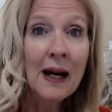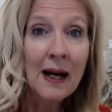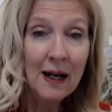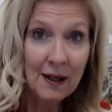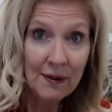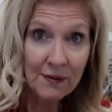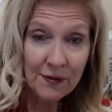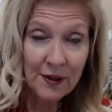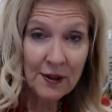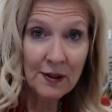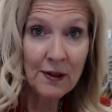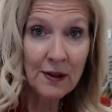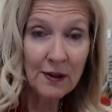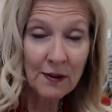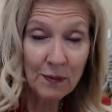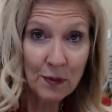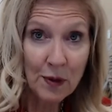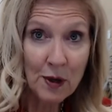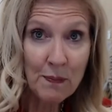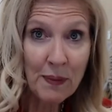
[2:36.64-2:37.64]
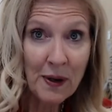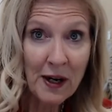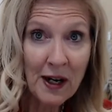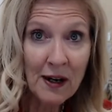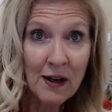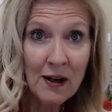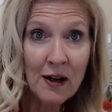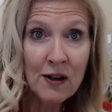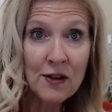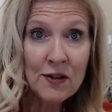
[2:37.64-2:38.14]
of the
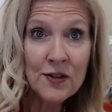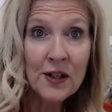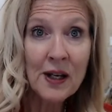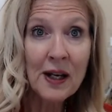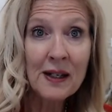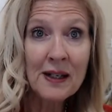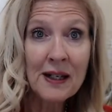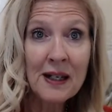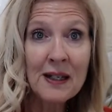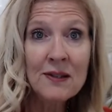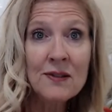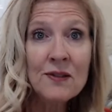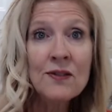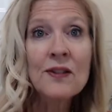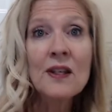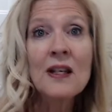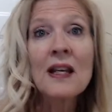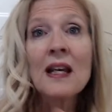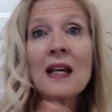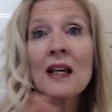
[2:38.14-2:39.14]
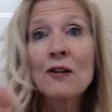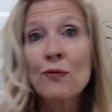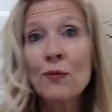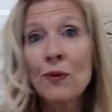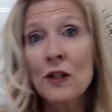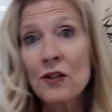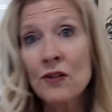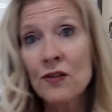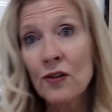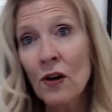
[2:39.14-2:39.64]
repairs against the end
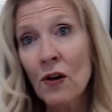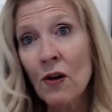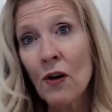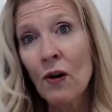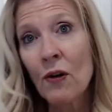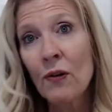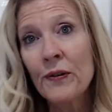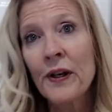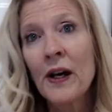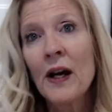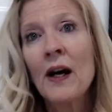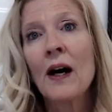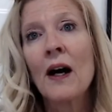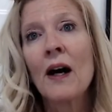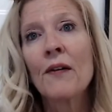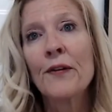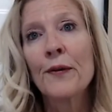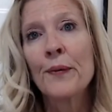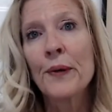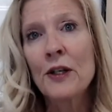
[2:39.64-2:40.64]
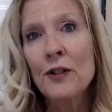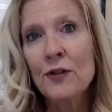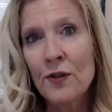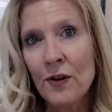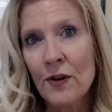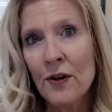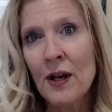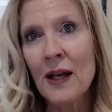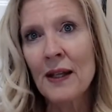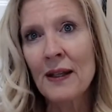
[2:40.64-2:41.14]
result of the
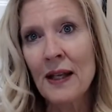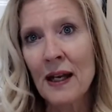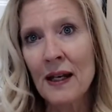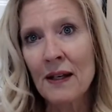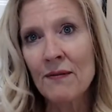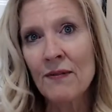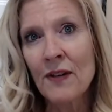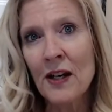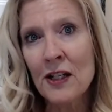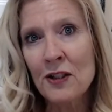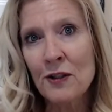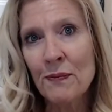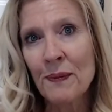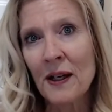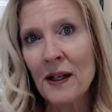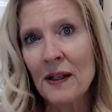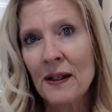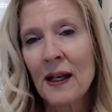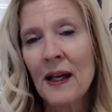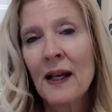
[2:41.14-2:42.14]
return on that investment.